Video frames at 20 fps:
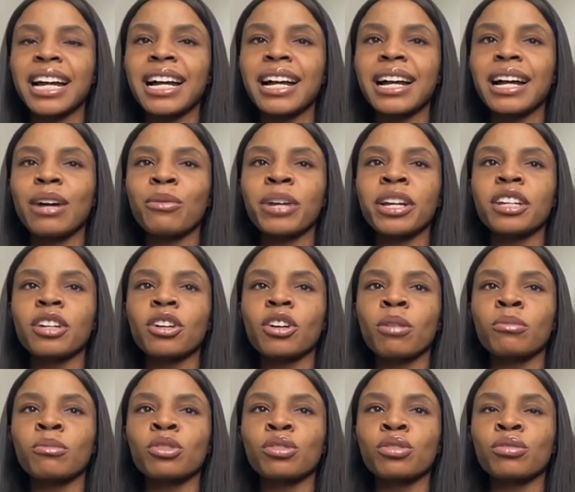Uh, when
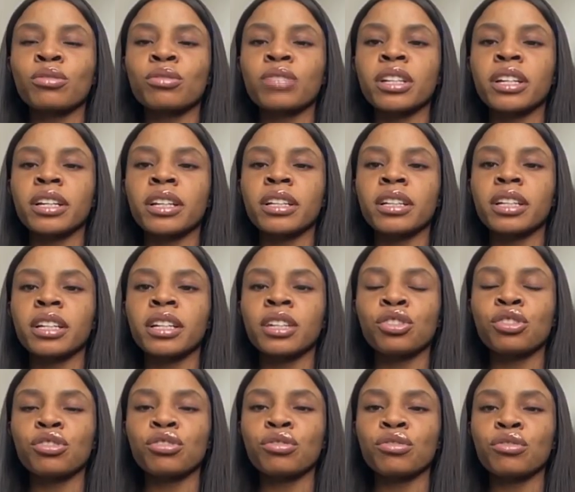it comes to the
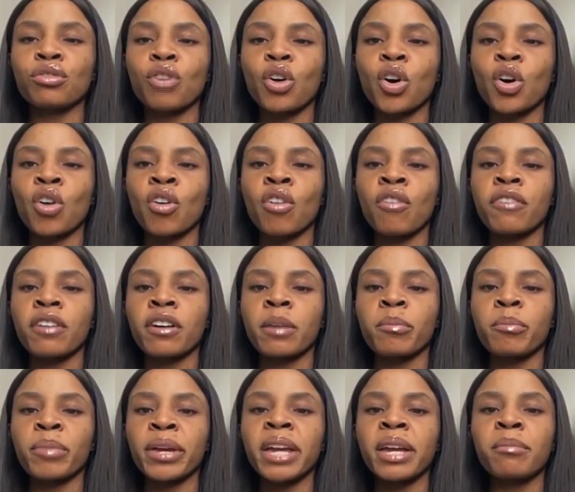issue of
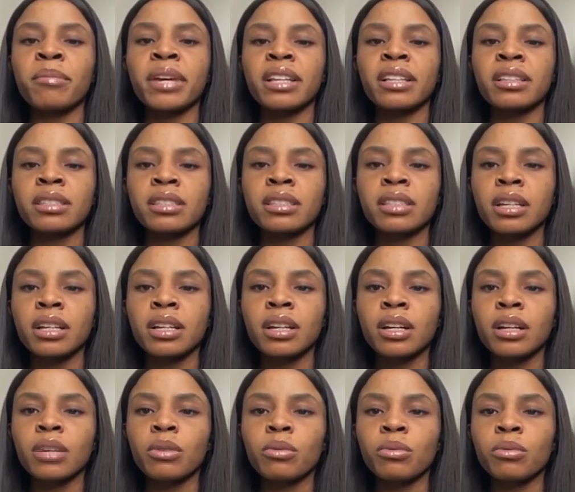um, payments
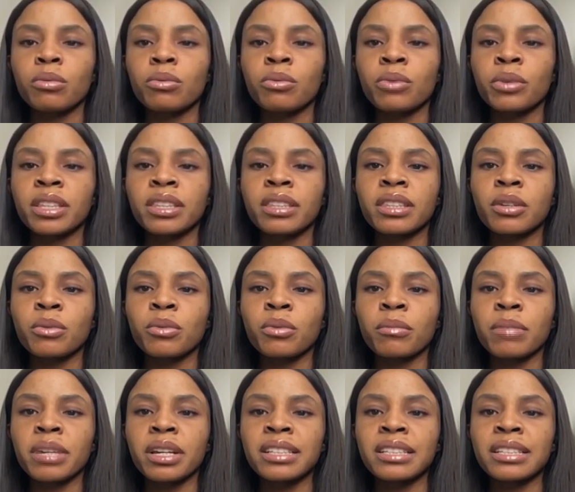with the
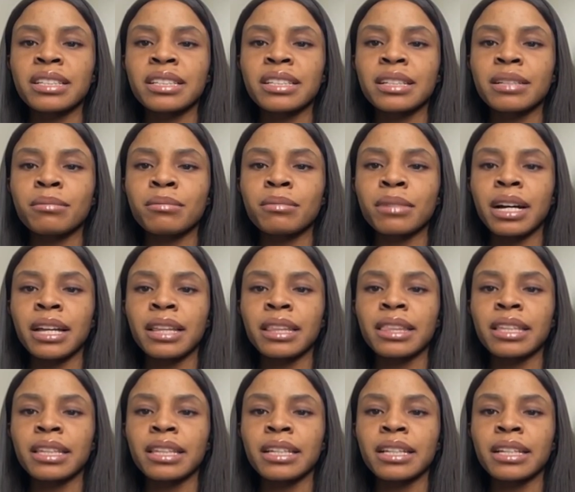women's team,
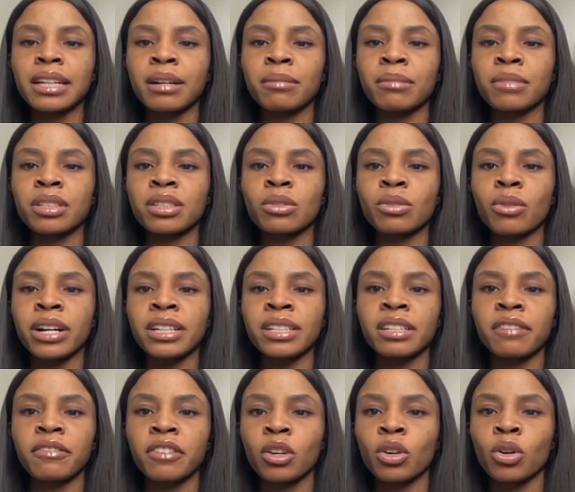I think um, it's
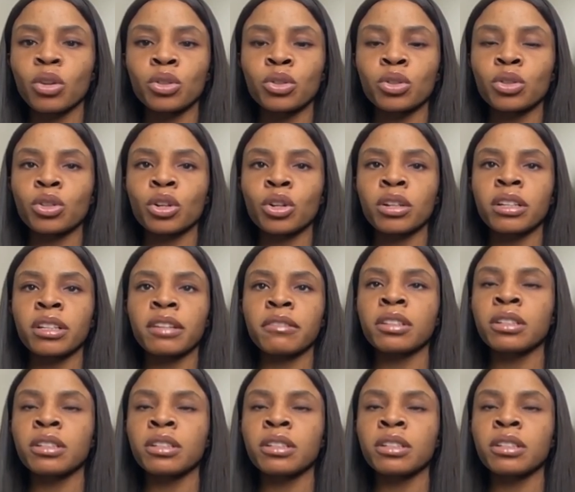quite difficult to talk.